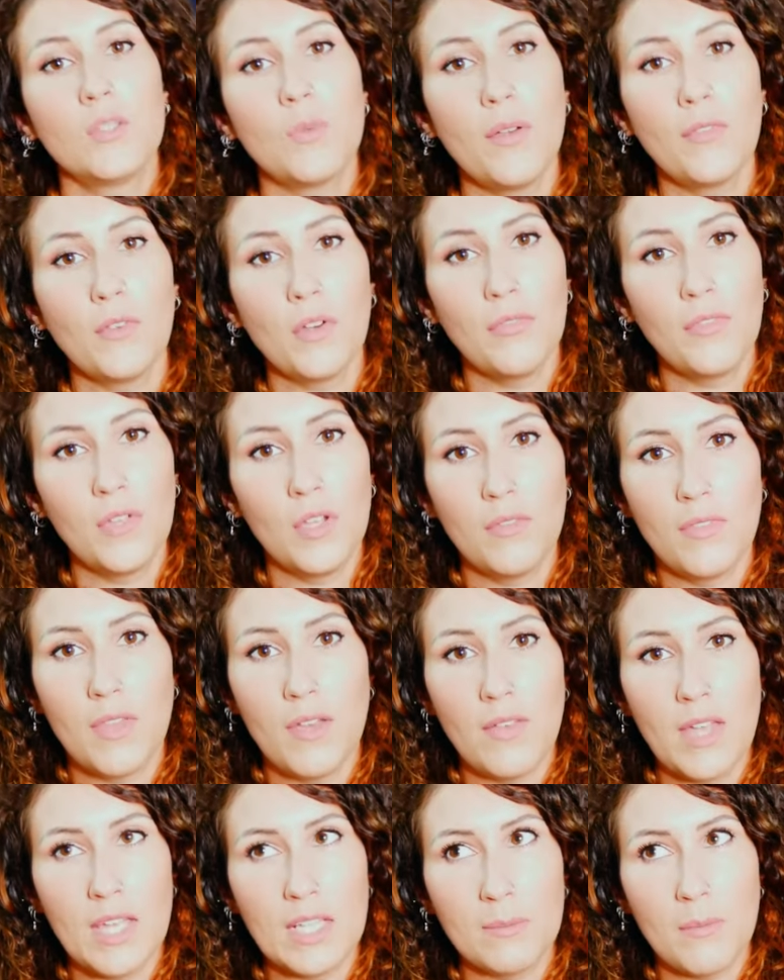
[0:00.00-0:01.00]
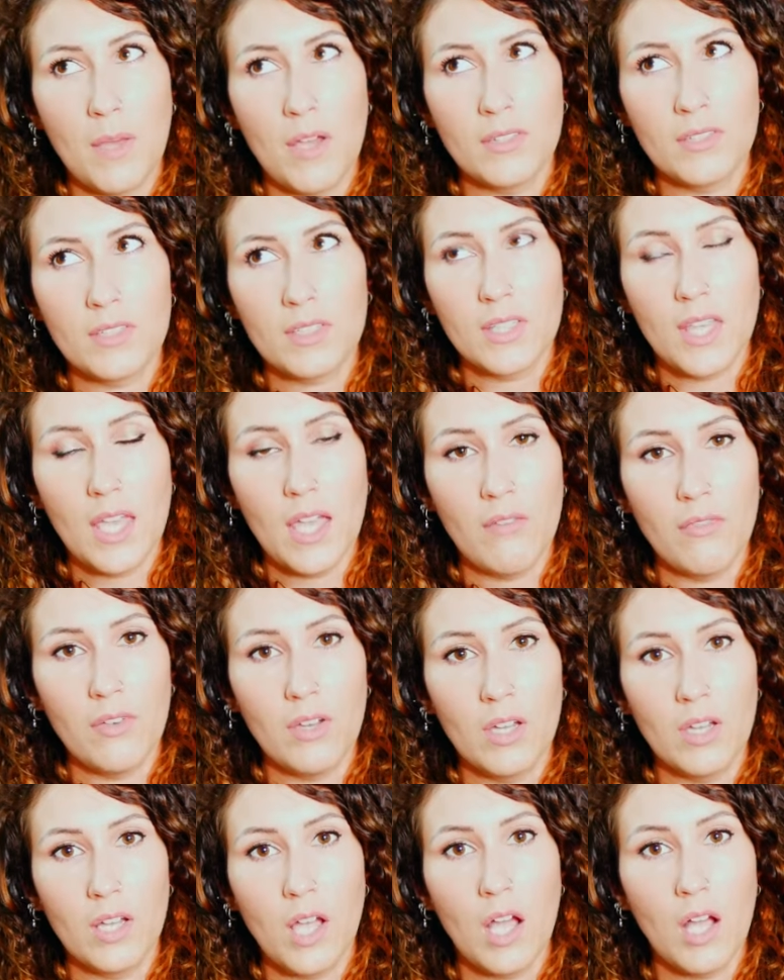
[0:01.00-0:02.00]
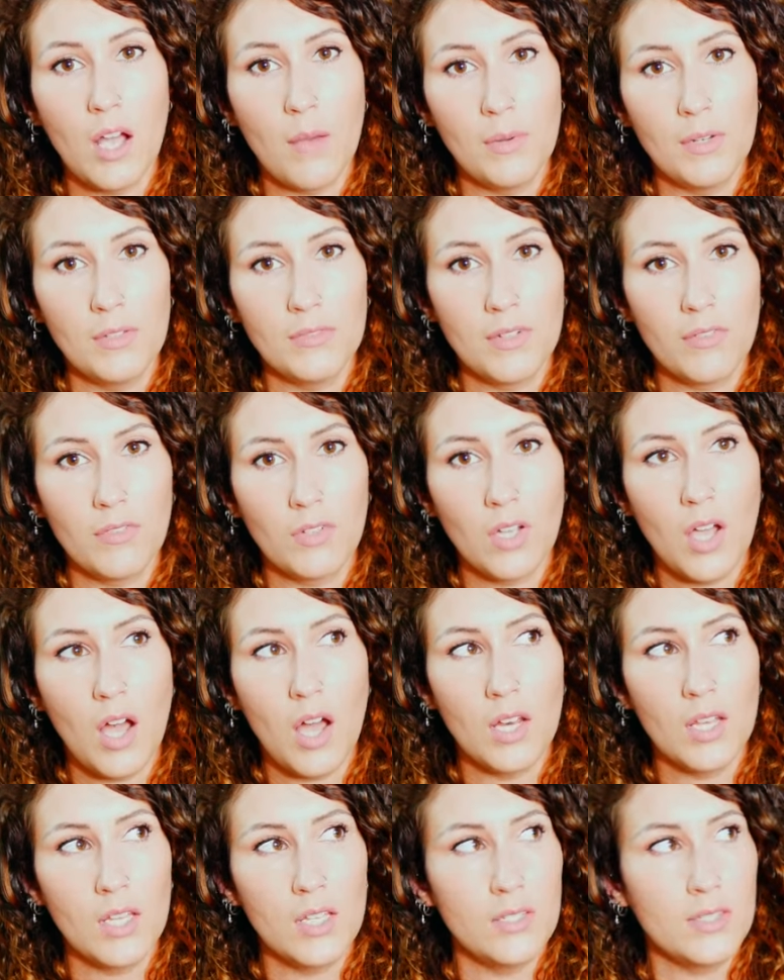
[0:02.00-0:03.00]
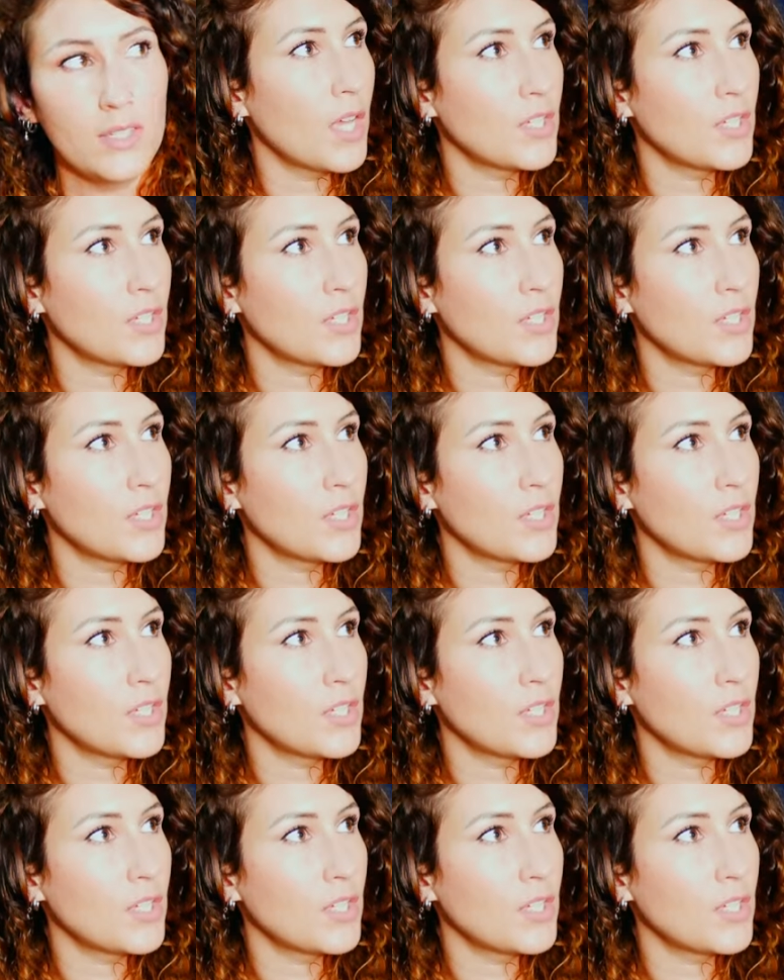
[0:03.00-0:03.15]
So I've got a few of their face masks. They have a couple of different colours.